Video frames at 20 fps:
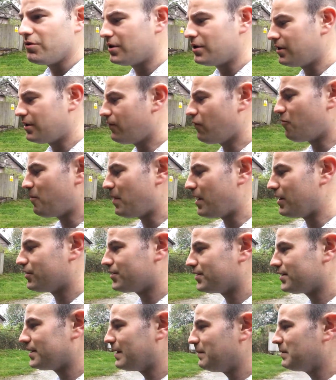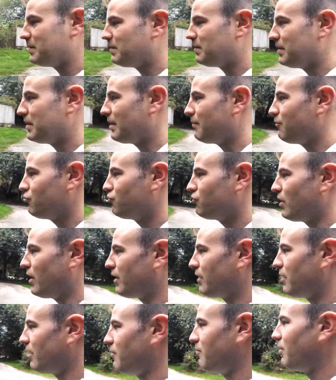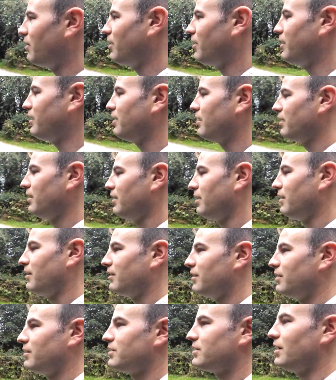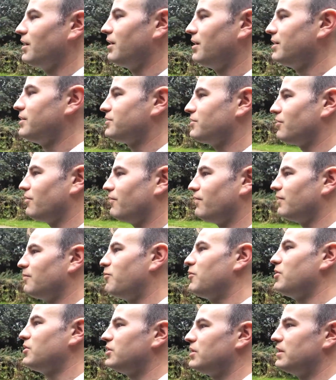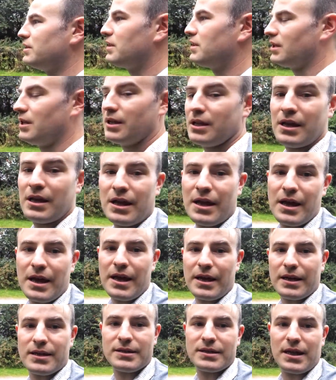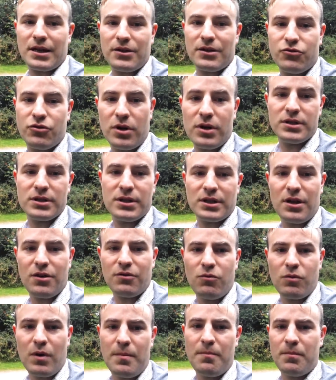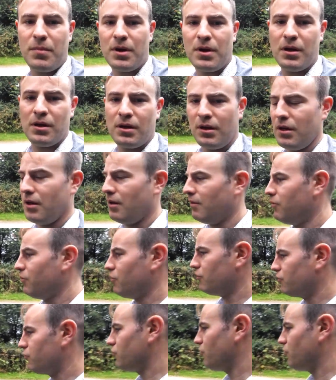of the formation seems to be double track going by the size of the bridges, etc. So not sure